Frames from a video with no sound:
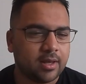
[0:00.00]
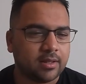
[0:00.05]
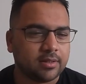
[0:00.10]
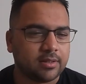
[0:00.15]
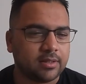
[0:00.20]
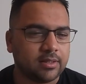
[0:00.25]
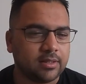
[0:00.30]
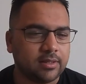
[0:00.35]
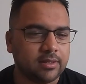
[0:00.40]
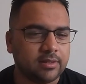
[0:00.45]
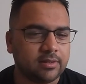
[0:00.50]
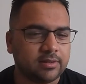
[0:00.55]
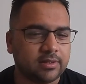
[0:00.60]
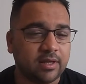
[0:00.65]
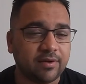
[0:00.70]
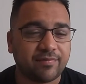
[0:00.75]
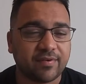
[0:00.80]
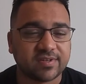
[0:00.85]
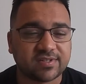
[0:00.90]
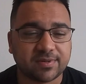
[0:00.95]
The
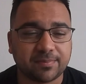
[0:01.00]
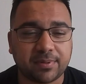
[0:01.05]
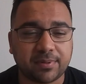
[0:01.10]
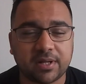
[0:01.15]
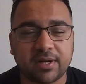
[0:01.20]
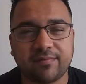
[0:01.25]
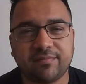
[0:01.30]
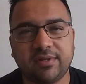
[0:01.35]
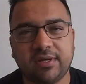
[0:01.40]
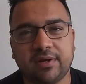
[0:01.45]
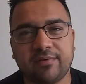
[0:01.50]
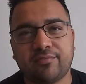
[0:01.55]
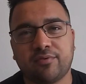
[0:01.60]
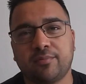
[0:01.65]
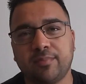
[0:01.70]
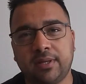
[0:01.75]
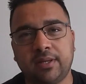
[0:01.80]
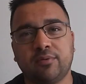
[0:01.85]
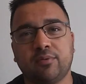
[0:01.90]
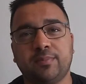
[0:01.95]
Defensive Player of the Year for
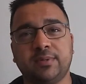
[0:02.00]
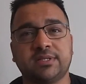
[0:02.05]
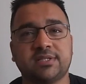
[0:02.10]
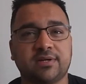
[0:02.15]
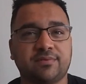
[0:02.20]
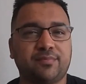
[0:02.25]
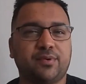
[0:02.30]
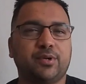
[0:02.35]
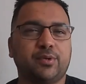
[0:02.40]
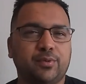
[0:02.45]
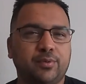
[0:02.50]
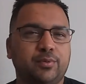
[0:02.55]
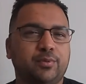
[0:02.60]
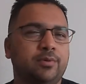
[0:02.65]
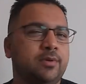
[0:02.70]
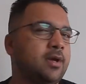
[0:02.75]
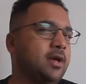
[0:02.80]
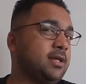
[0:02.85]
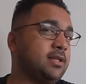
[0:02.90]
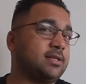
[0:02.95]
me will be someone
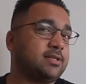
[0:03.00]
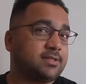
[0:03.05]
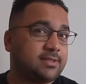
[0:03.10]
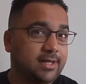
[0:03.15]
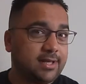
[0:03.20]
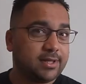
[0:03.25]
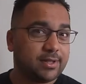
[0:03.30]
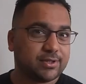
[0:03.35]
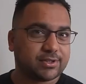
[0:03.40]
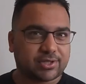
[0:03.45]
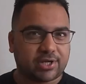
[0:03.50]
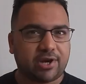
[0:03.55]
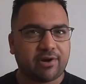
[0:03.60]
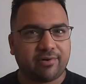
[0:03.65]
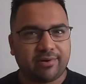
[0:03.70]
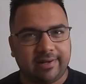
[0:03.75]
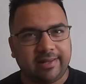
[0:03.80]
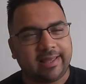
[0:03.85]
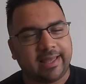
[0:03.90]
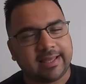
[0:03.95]
who the Steelers
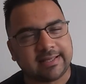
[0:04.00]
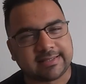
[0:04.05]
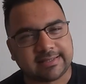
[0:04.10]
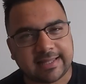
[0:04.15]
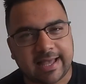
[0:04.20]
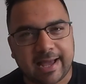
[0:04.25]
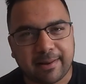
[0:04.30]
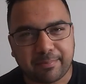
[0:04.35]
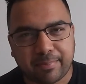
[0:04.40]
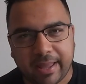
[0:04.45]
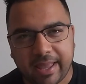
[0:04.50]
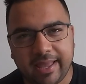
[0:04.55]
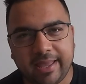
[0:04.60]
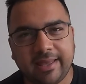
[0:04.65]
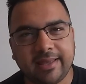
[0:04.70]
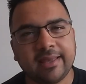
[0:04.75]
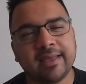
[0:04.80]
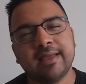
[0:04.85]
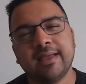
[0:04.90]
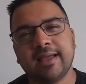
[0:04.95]
currently is not
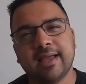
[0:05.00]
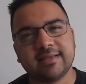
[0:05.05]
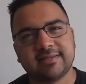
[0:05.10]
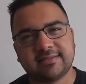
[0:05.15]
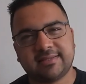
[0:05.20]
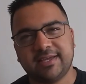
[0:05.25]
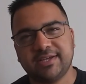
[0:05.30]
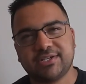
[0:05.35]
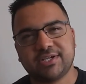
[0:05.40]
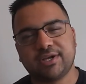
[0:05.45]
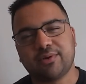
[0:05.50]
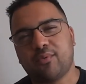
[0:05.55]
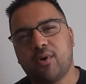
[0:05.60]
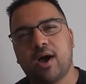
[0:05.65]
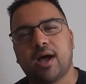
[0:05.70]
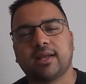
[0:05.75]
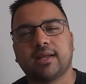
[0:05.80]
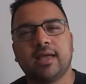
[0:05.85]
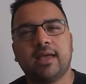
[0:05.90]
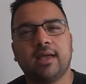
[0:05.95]
paying, is T.J.
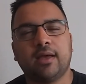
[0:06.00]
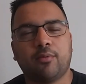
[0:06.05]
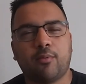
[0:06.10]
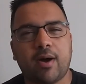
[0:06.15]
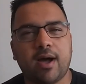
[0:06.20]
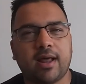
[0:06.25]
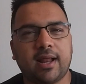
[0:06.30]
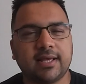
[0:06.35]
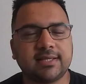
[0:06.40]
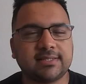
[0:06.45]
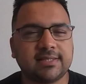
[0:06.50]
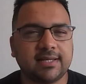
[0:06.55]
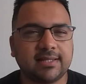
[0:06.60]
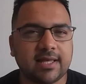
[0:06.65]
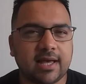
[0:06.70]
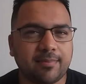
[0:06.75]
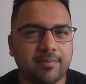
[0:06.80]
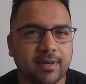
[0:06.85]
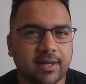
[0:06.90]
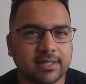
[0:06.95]
Watt. Why did I say
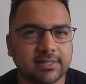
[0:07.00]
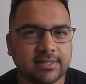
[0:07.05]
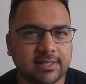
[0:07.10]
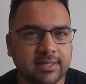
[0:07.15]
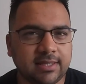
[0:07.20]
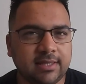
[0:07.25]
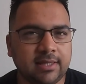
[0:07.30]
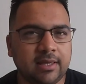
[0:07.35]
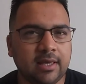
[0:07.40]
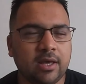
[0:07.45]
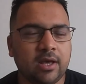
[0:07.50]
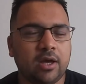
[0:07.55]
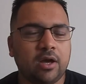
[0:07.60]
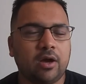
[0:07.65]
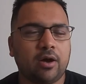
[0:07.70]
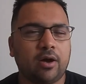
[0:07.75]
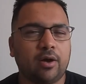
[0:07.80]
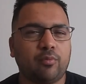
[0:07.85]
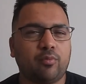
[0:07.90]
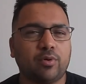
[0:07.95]
that? Because he
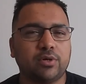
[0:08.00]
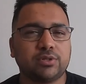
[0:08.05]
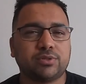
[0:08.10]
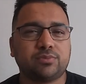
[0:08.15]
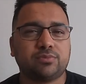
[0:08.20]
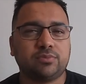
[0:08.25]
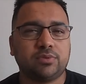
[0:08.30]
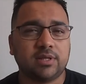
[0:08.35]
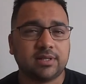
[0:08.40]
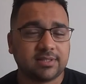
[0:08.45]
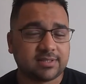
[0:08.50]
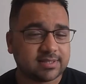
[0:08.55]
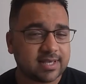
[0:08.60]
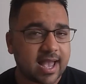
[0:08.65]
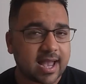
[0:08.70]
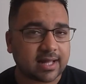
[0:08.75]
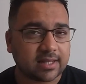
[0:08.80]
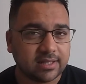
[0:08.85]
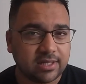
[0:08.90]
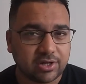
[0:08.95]
was the
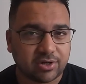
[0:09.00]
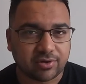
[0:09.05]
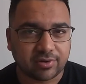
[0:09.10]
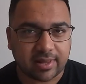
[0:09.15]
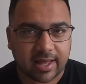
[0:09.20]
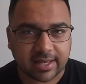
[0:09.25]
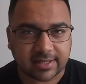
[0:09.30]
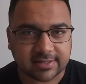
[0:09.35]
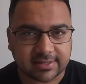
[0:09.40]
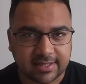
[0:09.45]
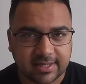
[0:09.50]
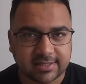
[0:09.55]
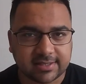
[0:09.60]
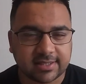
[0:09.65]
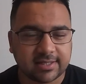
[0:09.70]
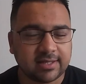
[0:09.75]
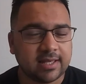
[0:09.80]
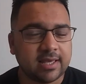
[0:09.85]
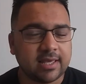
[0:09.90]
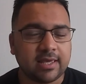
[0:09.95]
sack leader last
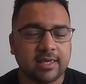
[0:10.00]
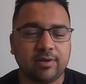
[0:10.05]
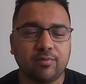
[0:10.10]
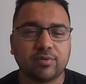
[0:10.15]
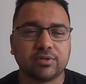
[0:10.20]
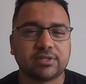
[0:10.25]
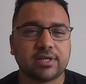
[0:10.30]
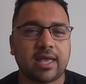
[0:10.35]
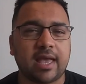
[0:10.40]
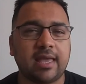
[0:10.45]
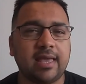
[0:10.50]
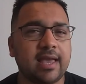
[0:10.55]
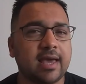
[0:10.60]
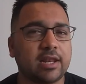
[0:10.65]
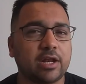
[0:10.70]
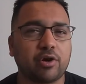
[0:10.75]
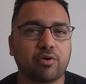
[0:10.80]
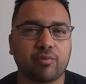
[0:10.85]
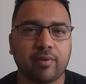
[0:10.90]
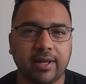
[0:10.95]
season. He
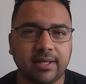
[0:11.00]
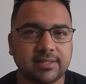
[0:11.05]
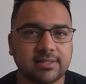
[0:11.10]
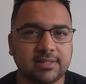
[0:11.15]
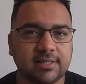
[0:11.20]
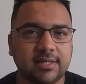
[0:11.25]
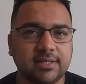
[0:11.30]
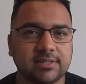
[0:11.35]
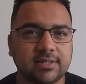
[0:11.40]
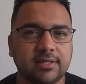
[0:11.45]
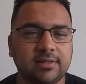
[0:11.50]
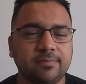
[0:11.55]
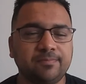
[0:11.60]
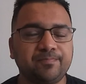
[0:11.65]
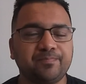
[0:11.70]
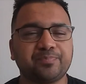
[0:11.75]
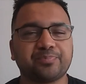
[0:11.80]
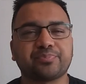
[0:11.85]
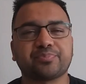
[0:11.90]
had a great season.